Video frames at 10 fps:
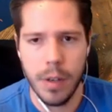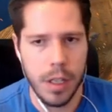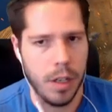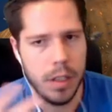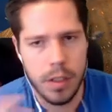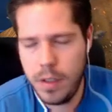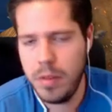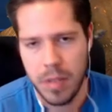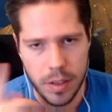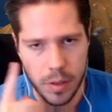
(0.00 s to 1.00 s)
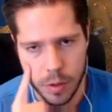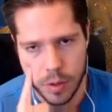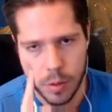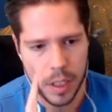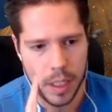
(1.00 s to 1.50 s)
whatnot. That's
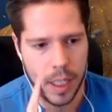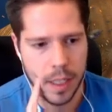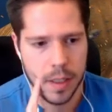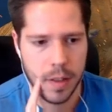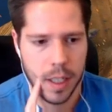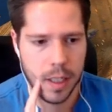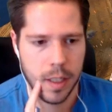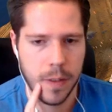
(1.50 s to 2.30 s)
also really nice, right?